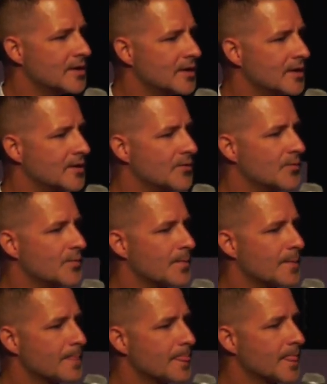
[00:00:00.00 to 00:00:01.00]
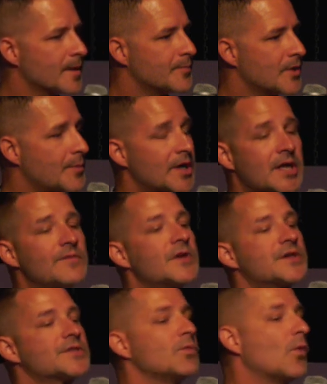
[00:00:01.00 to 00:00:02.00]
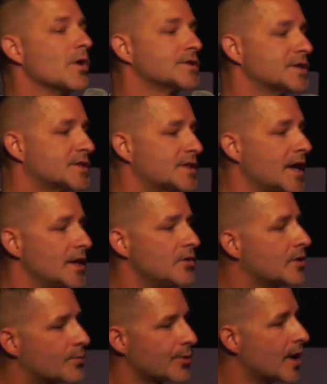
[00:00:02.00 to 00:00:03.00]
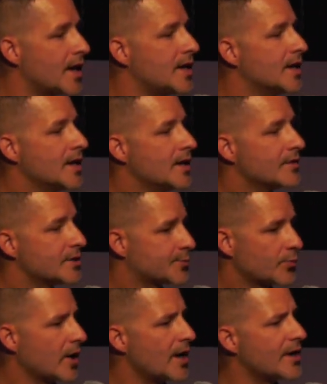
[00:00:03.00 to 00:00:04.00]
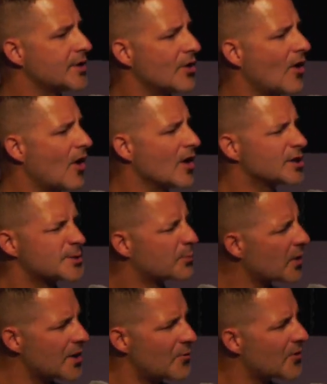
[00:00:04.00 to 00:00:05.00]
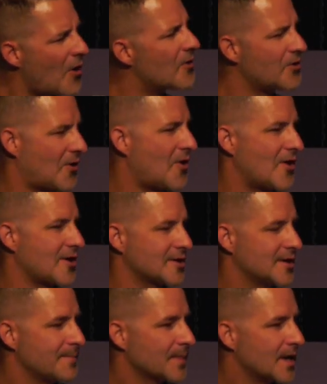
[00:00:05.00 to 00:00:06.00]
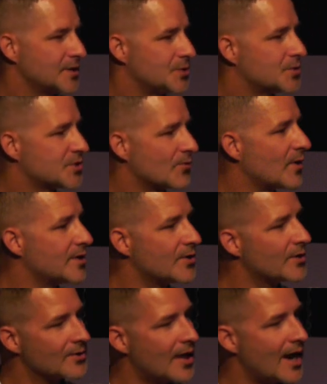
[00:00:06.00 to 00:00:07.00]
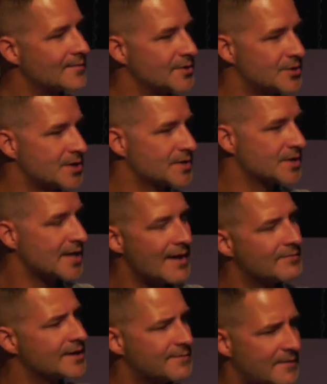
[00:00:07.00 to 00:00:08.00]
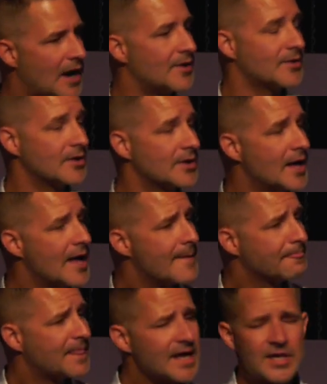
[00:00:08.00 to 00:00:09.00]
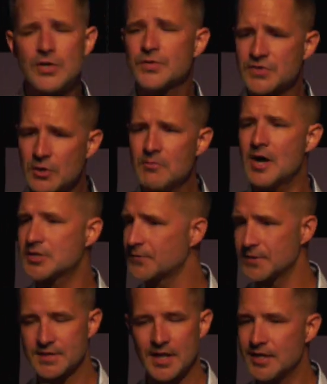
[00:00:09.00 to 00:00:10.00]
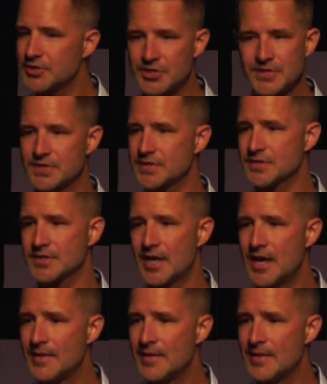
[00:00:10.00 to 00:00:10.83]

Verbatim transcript: I'm going to give you some words to say. You can pray this prayer in your heart. Just pray it with all your heart as you surrender your life to Jesus. Heavenly Father, thank you so much for sending Jesus.